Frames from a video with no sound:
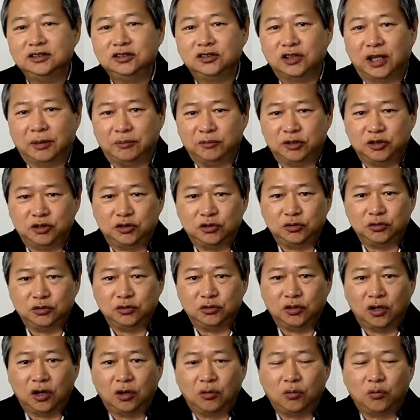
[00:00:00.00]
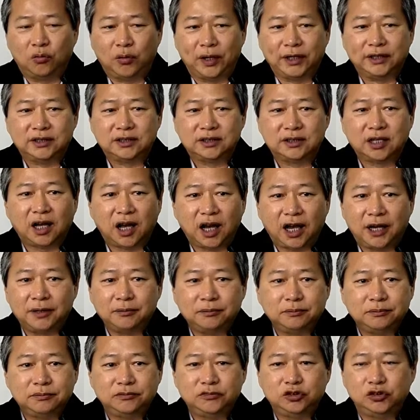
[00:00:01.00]
That means you do not waste
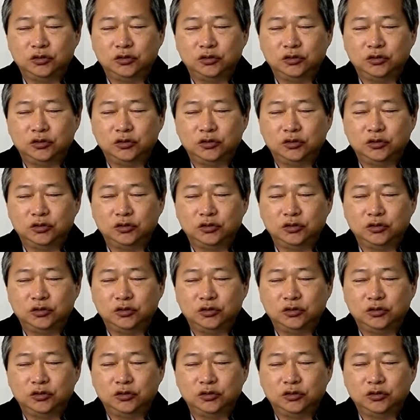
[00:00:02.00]
time,